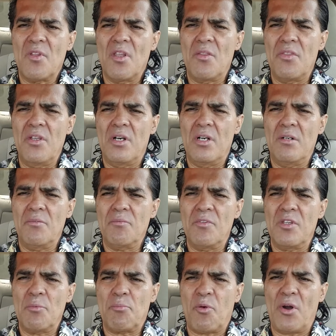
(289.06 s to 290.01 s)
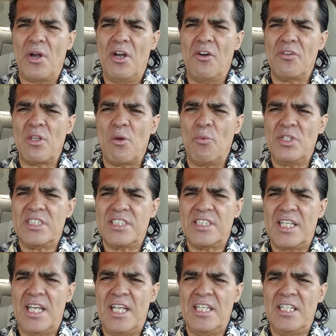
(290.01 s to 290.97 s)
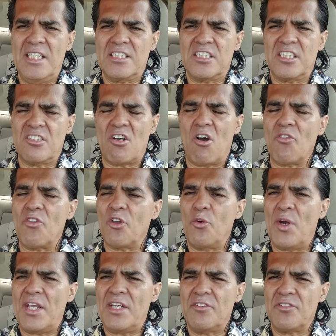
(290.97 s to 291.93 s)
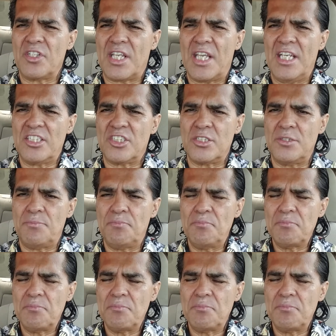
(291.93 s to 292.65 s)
The prayer that we say, it's called the Great Invocation.